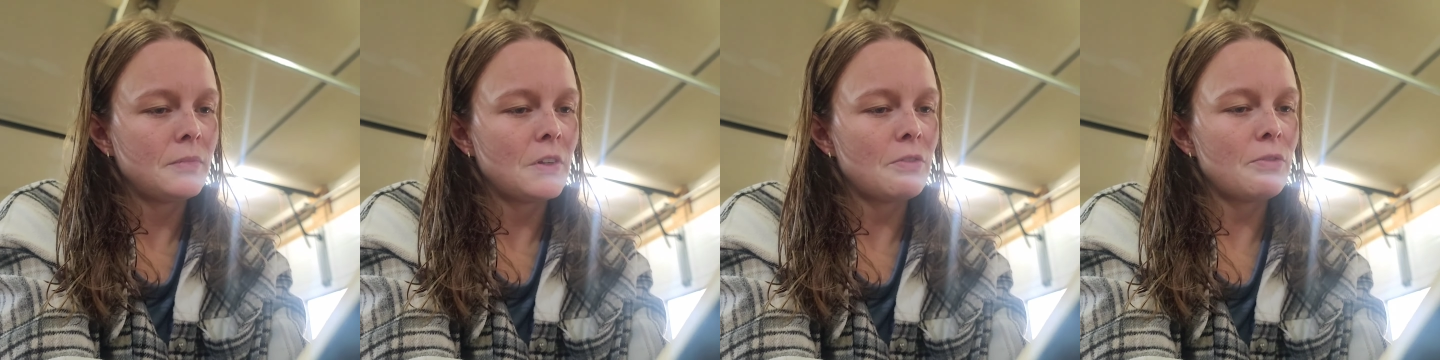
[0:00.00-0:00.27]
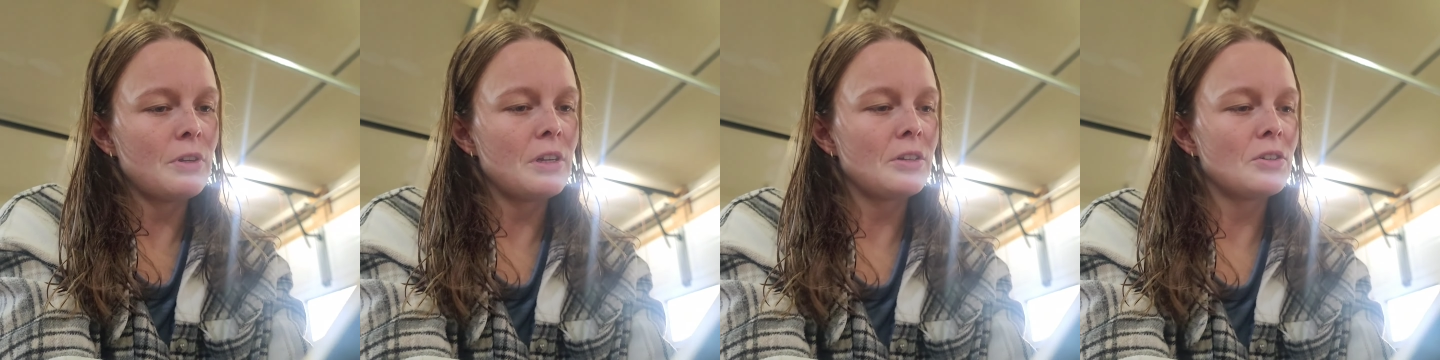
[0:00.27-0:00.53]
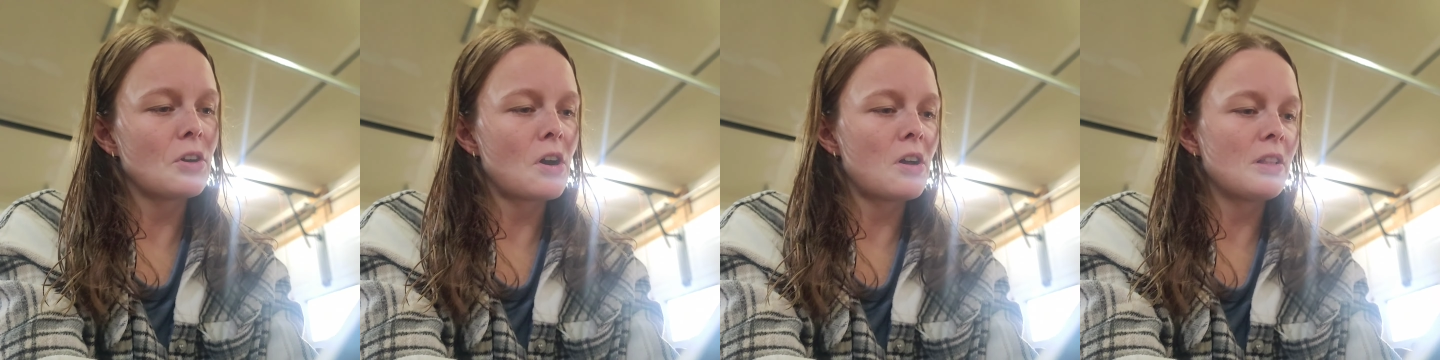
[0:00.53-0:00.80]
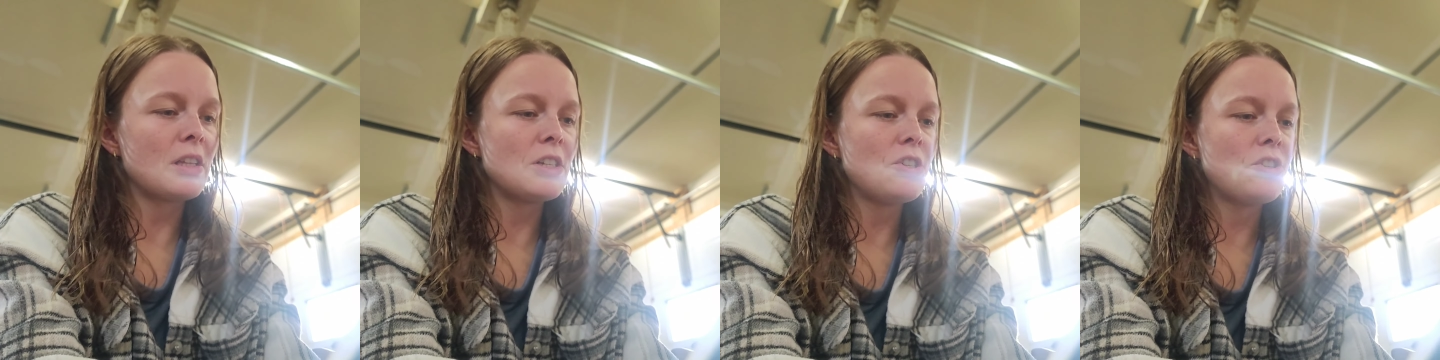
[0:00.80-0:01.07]
If we
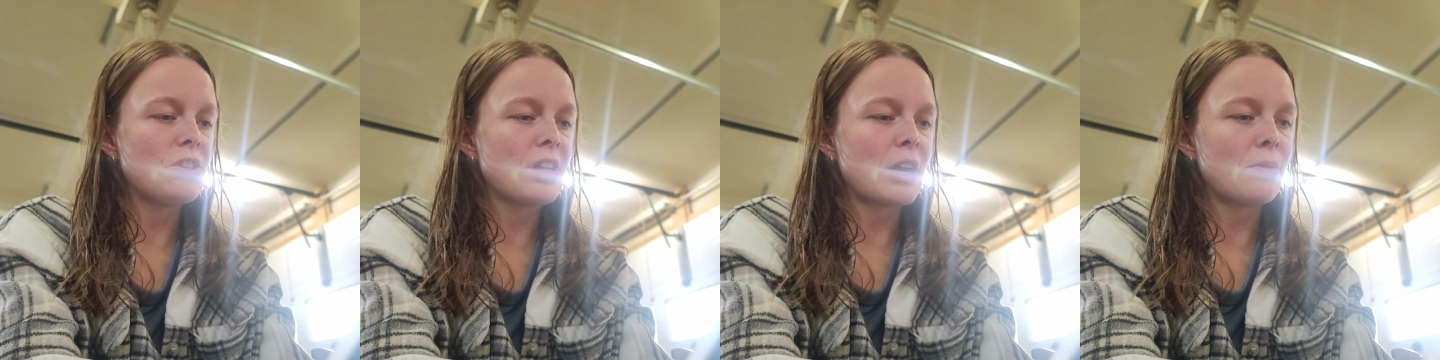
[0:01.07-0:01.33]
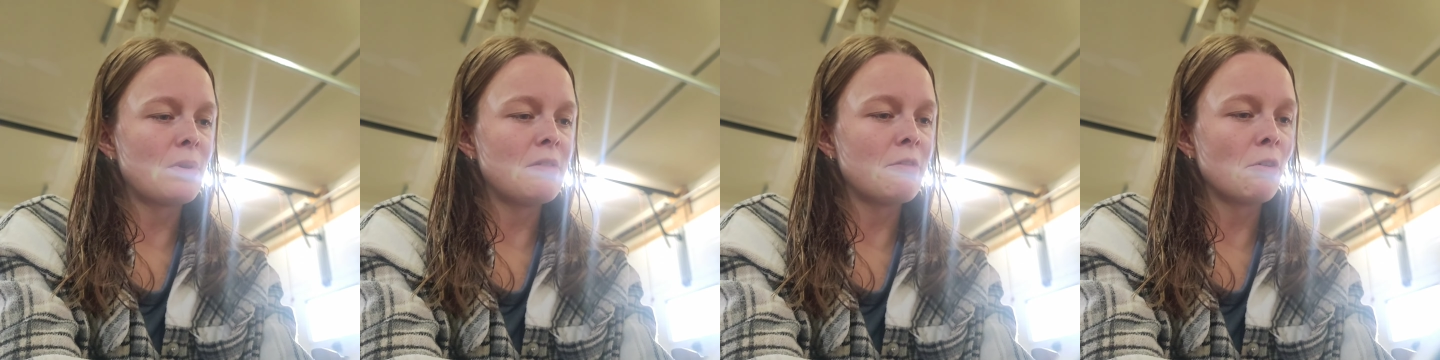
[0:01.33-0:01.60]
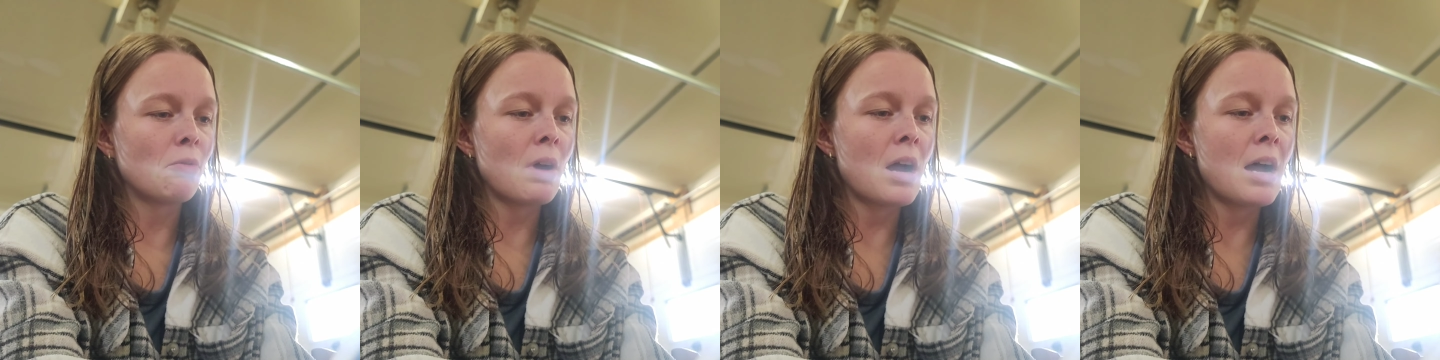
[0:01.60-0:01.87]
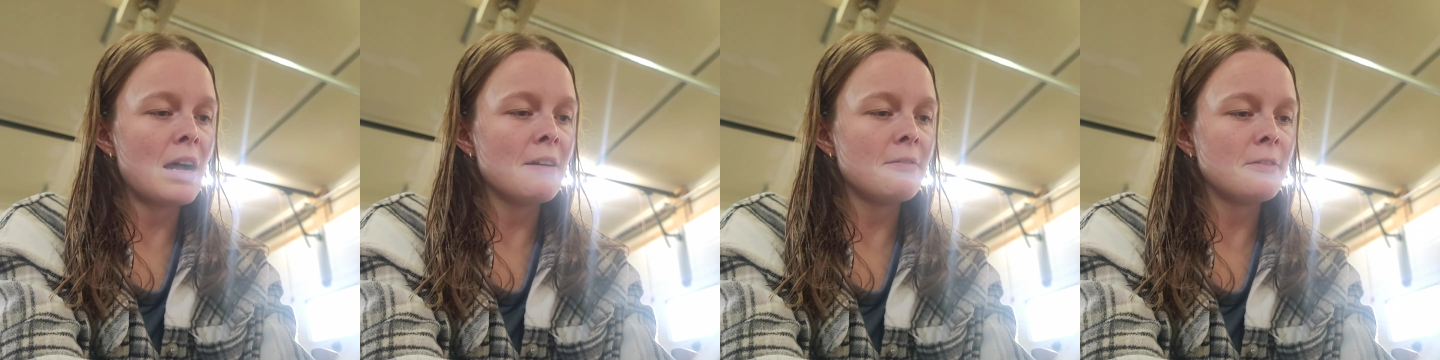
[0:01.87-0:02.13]
acknowledge that we've
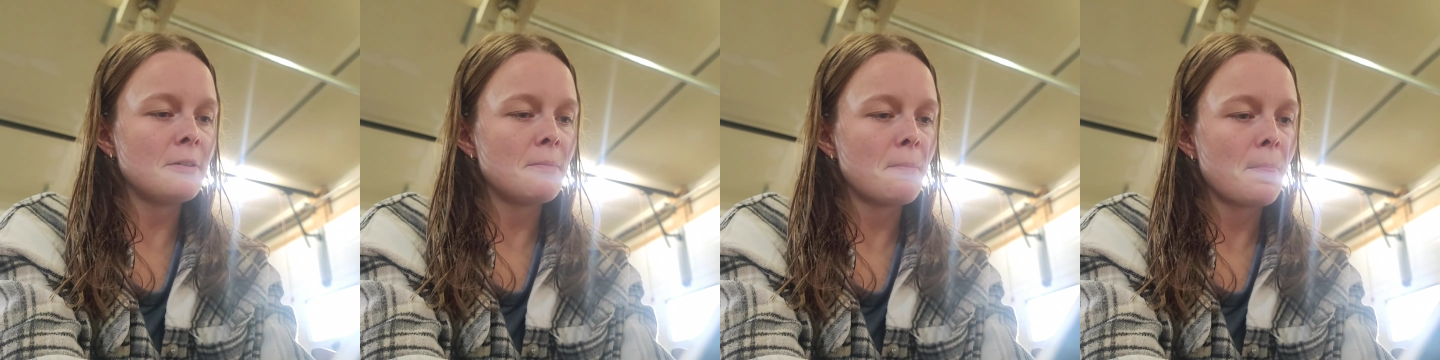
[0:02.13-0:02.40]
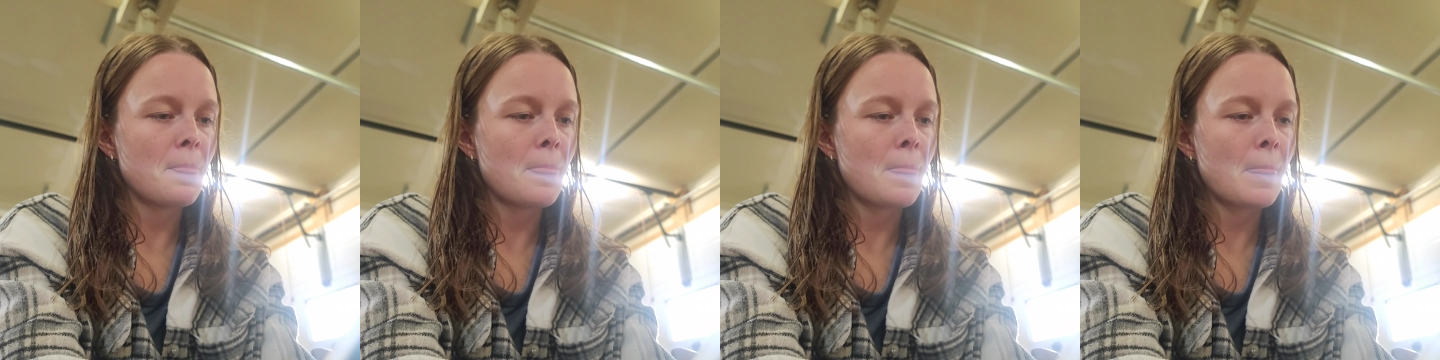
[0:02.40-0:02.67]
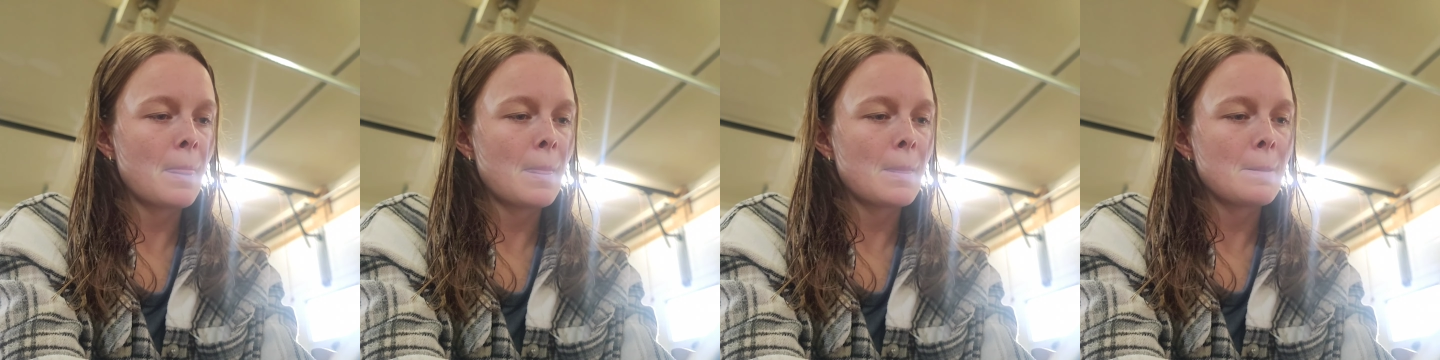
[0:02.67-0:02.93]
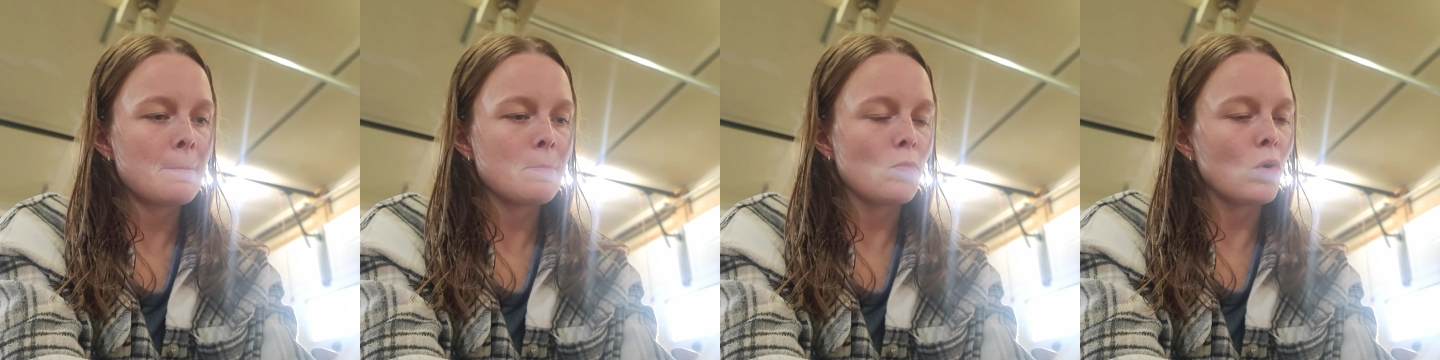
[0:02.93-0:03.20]
arrived,
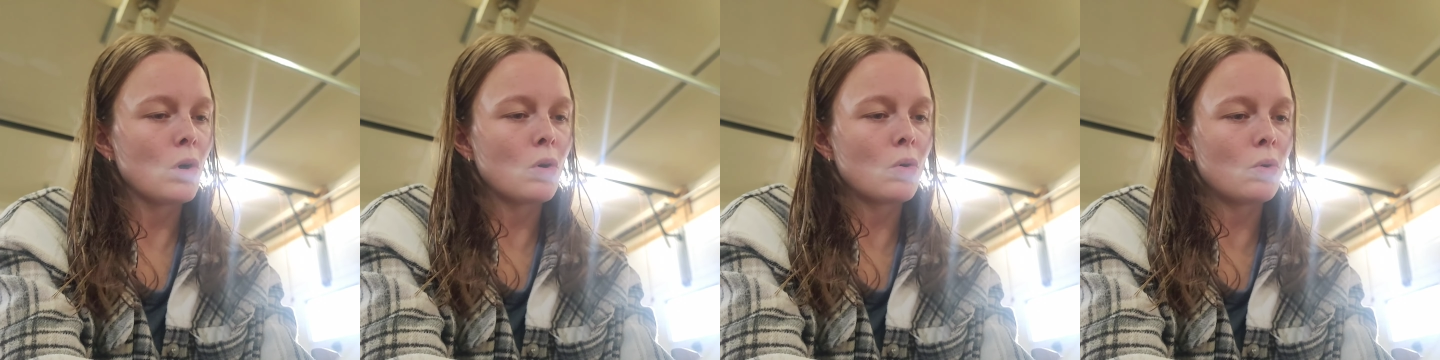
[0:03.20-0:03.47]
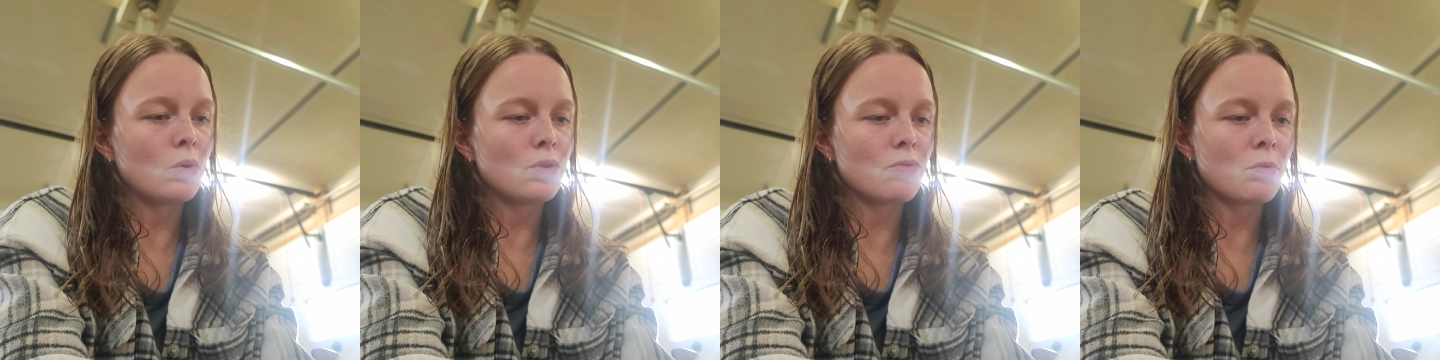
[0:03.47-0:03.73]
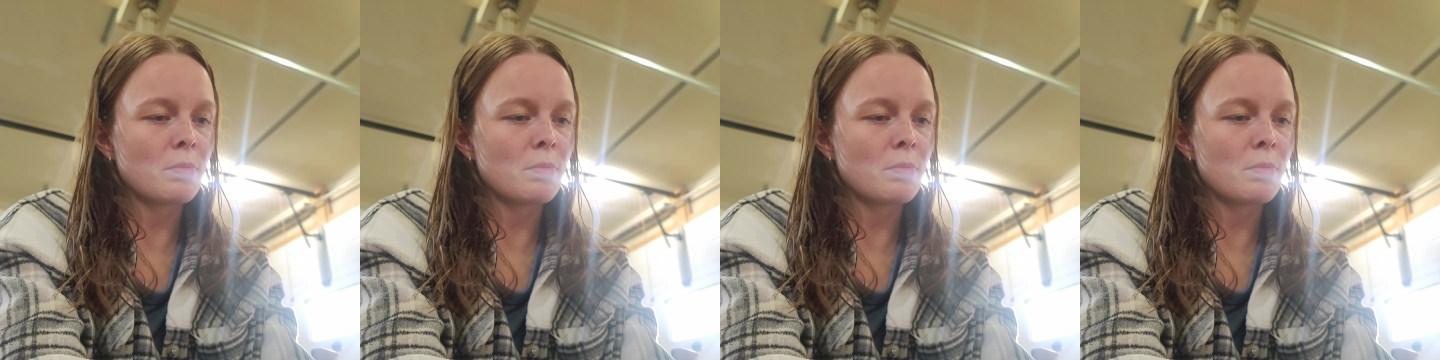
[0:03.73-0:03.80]
what goals